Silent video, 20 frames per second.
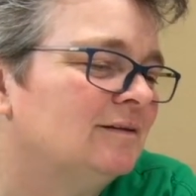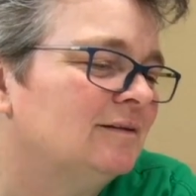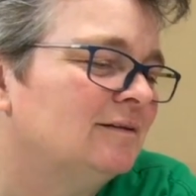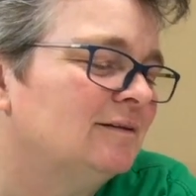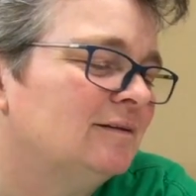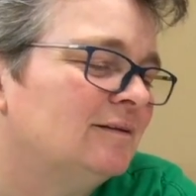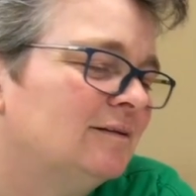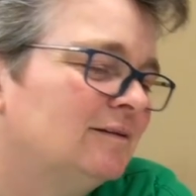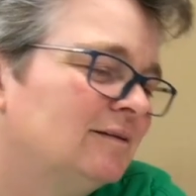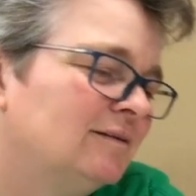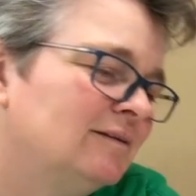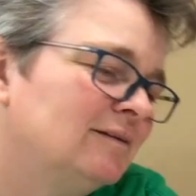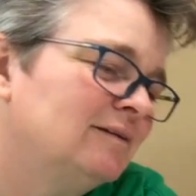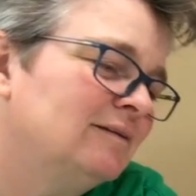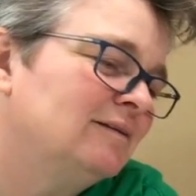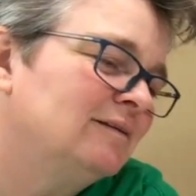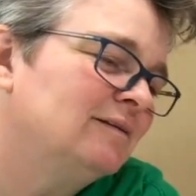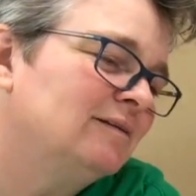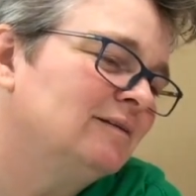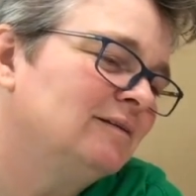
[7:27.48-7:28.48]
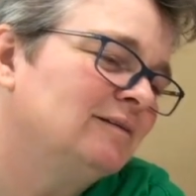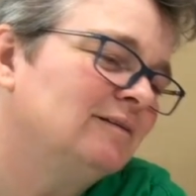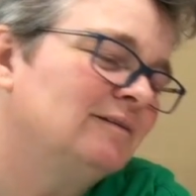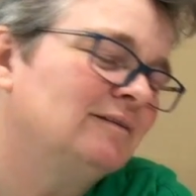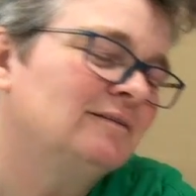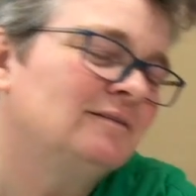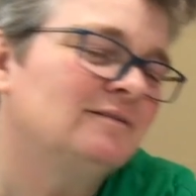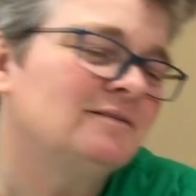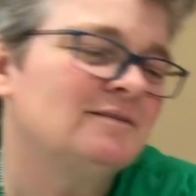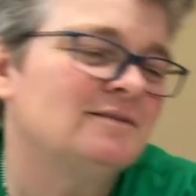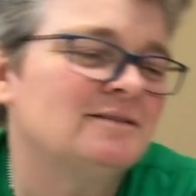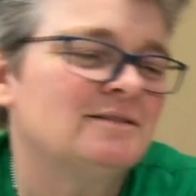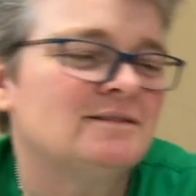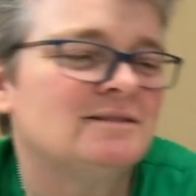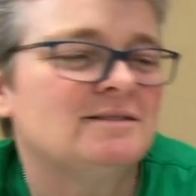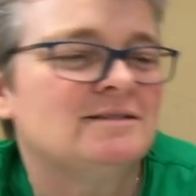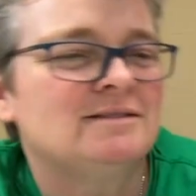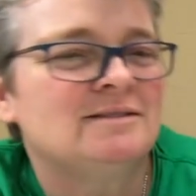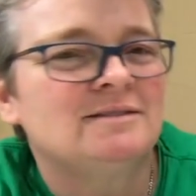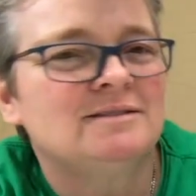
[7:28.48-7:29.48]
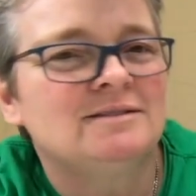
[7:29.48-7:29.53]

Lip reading: (not speaking)